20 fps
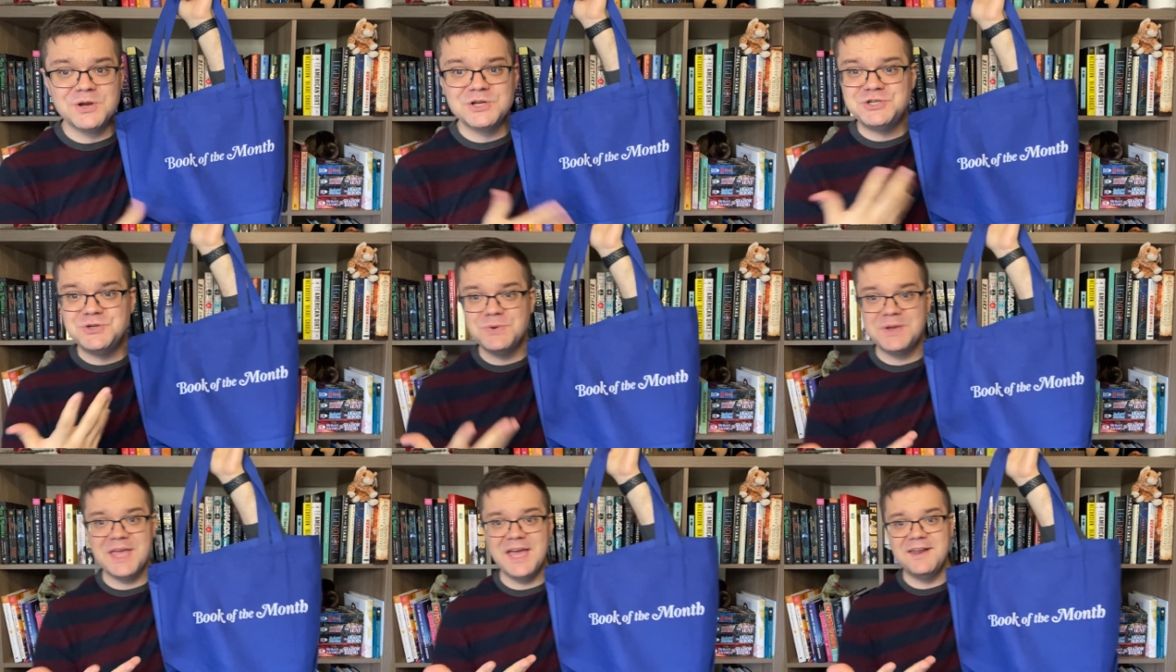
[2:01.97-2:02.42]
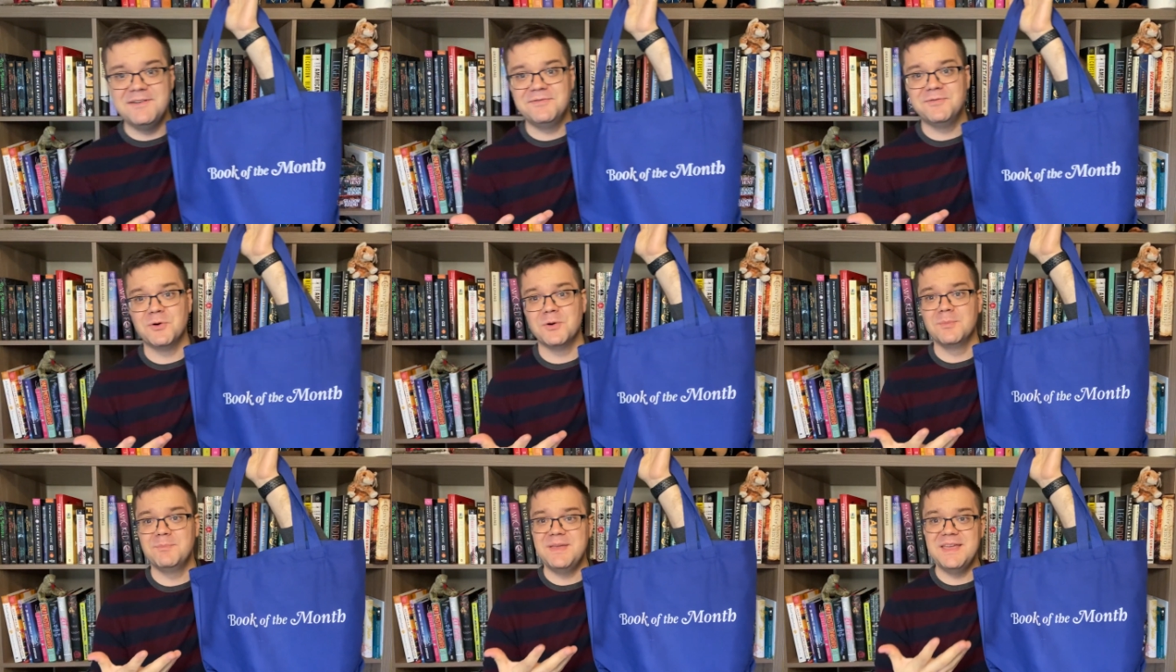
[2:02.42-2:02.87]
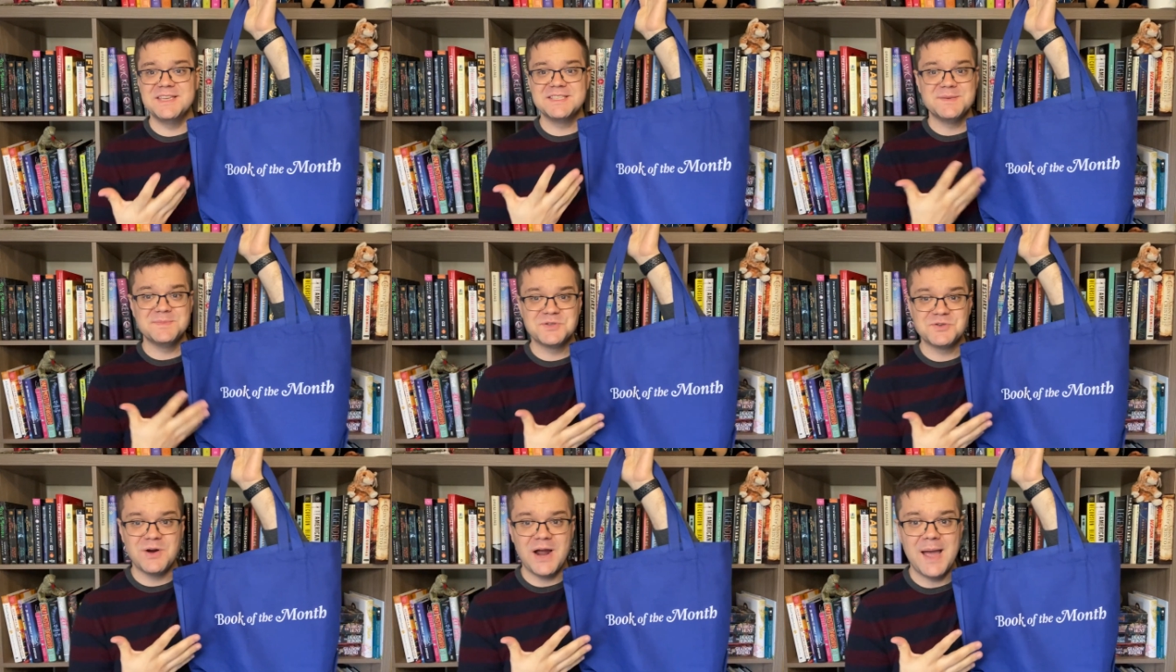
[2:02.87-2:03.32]
which you get for being
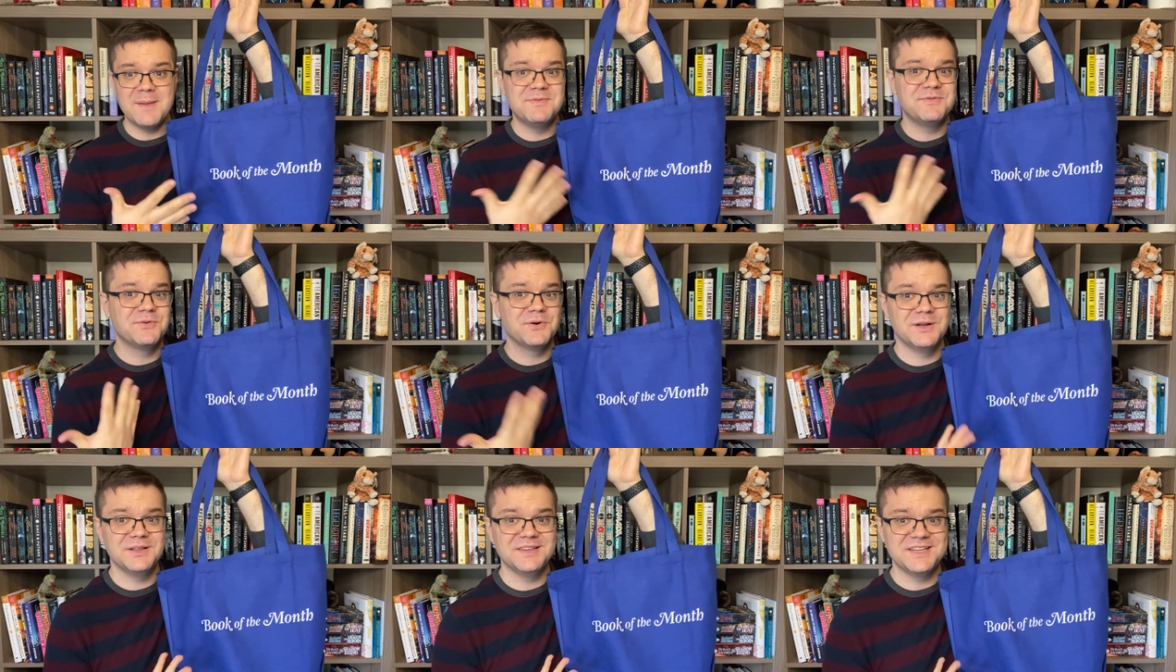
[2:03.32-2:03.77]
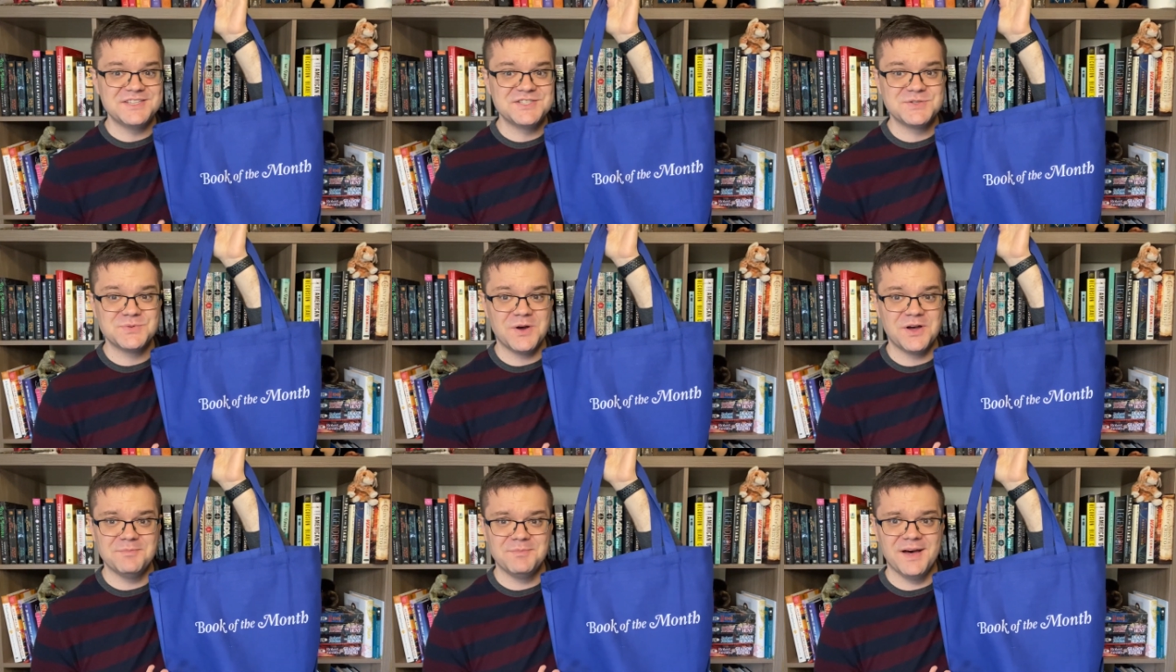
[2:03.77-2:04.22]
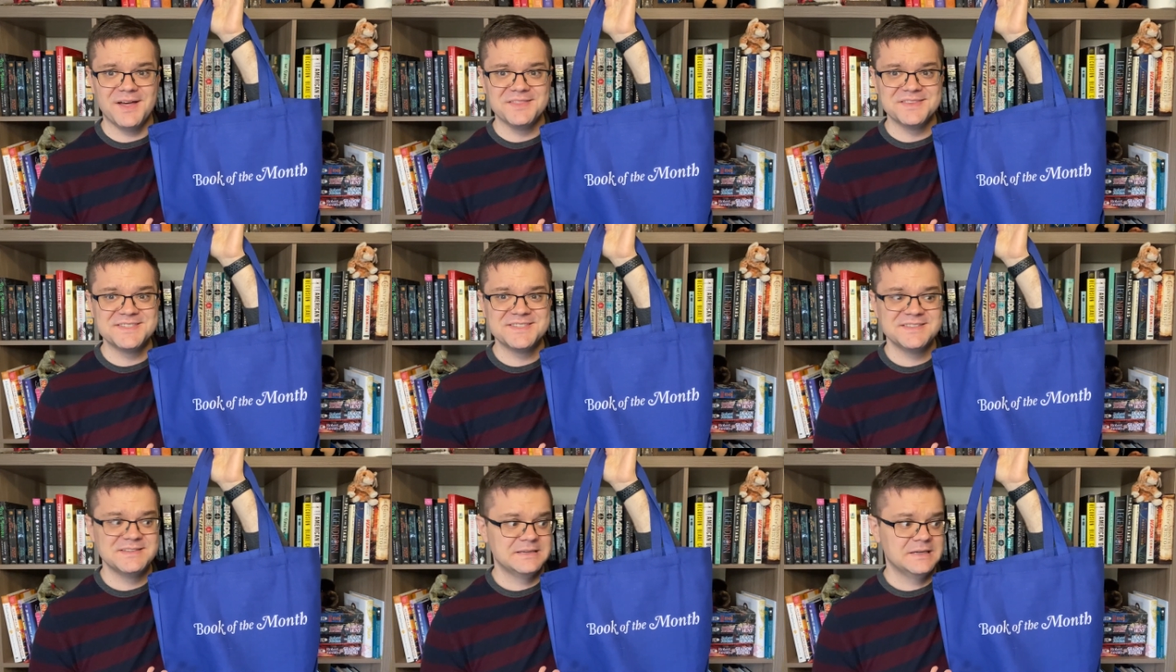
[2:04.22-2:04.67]
subscribed for at least 12
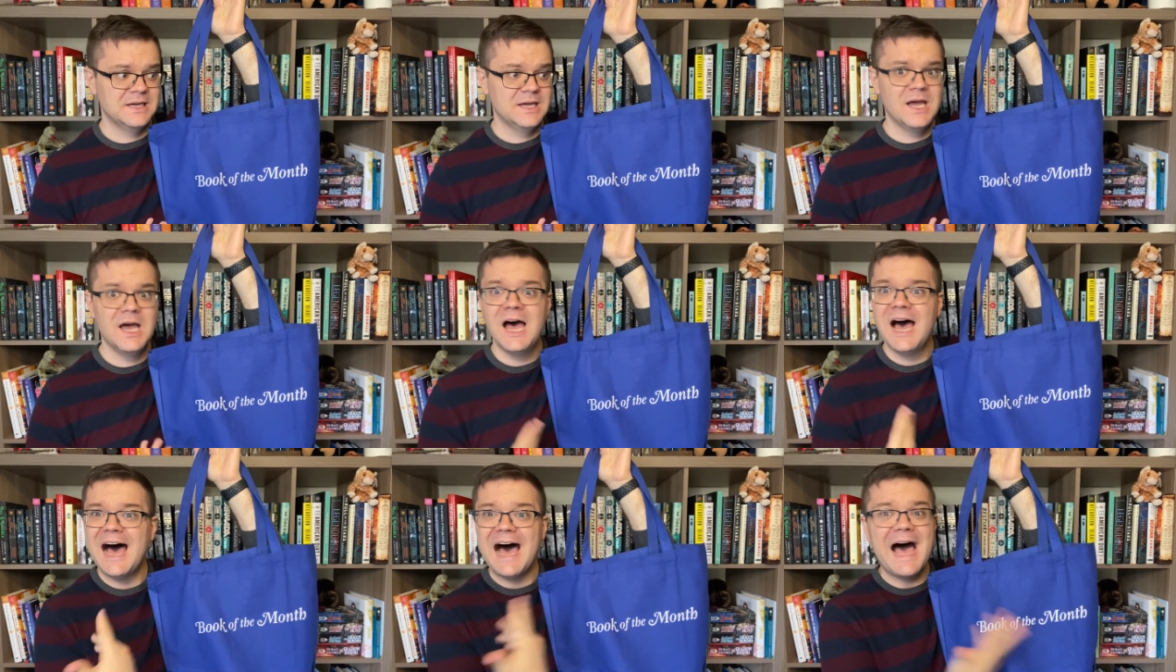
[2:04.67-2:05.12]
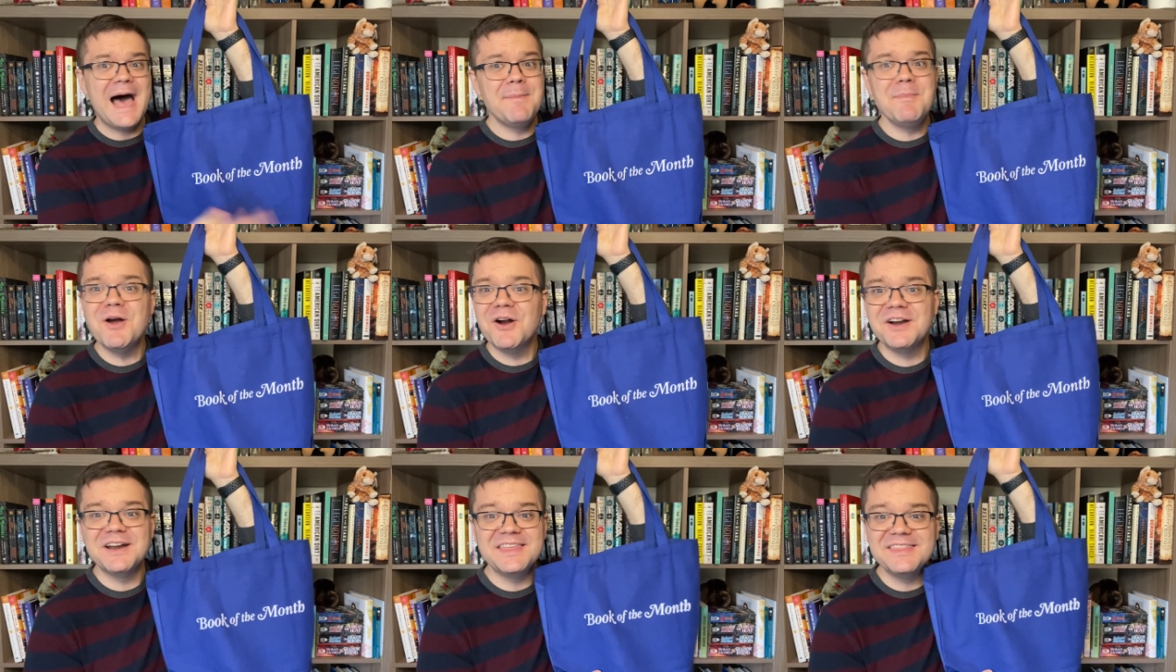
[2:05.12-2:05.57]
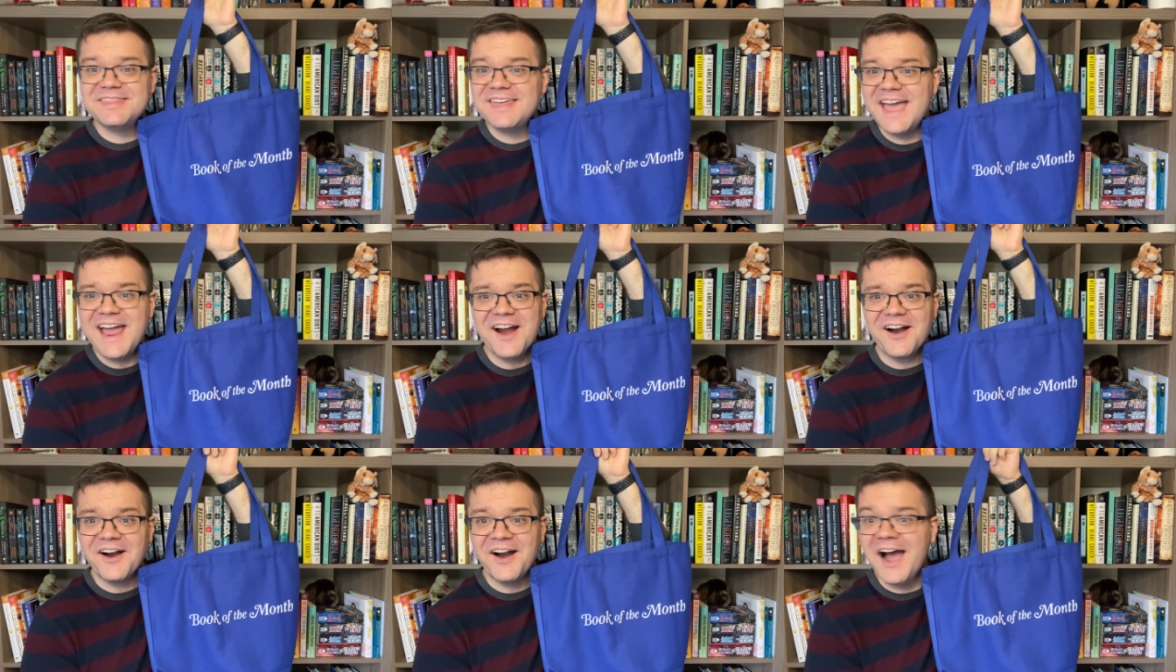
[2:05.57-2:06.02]
months. I'm already
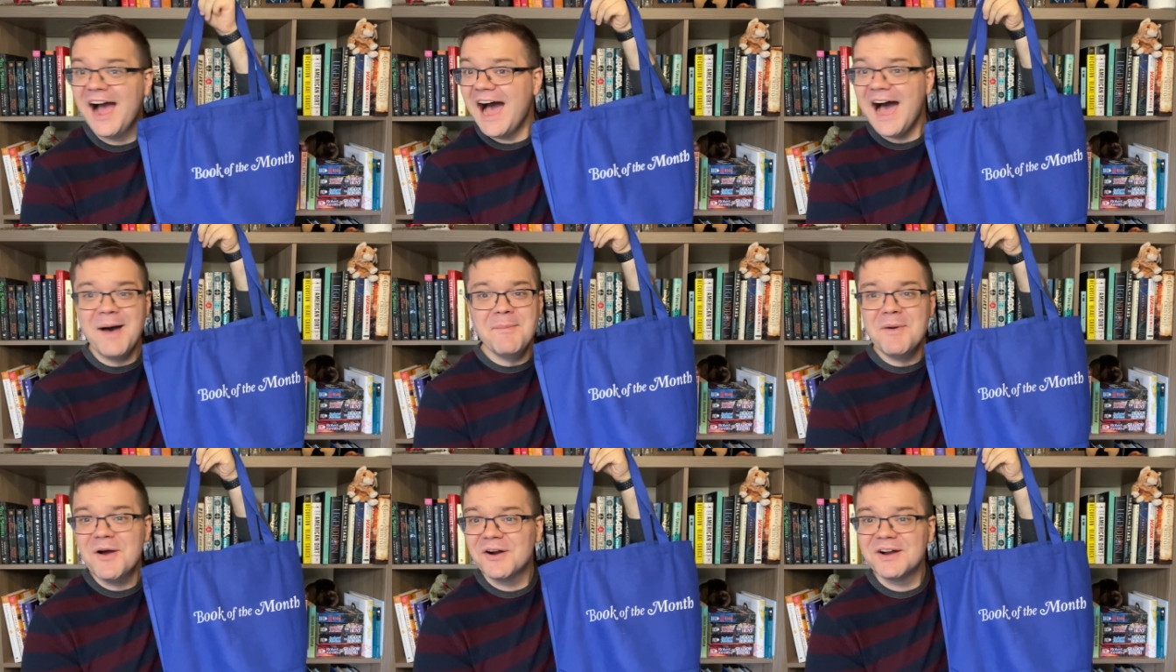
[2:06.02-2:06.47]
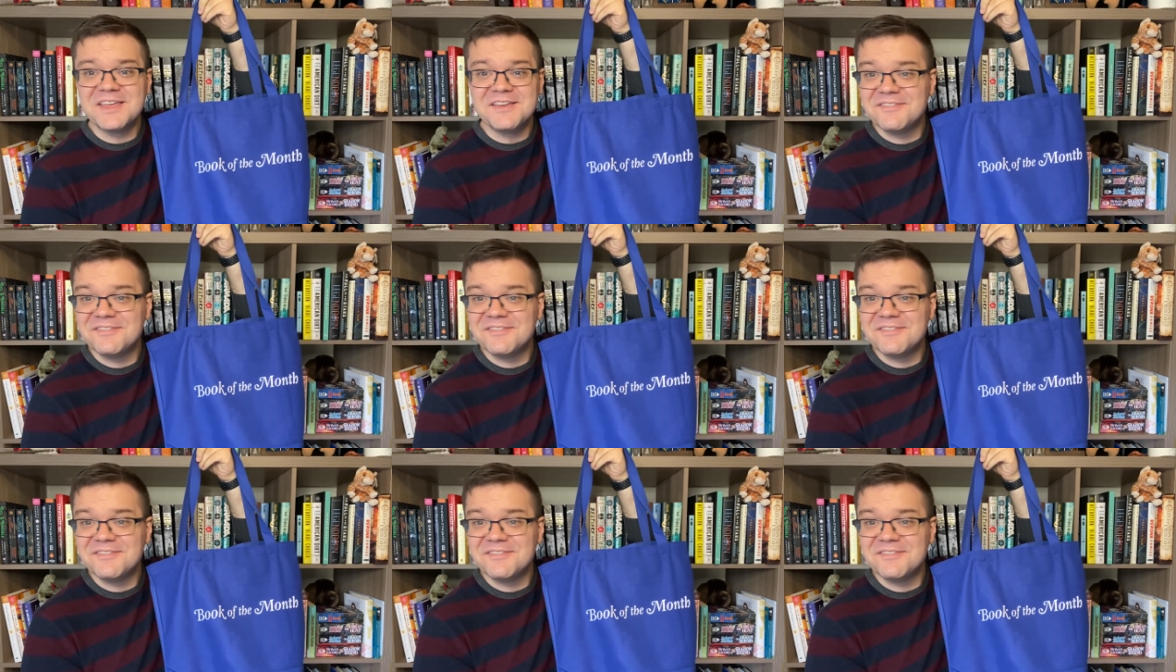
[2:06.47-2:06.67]
there. I'm already a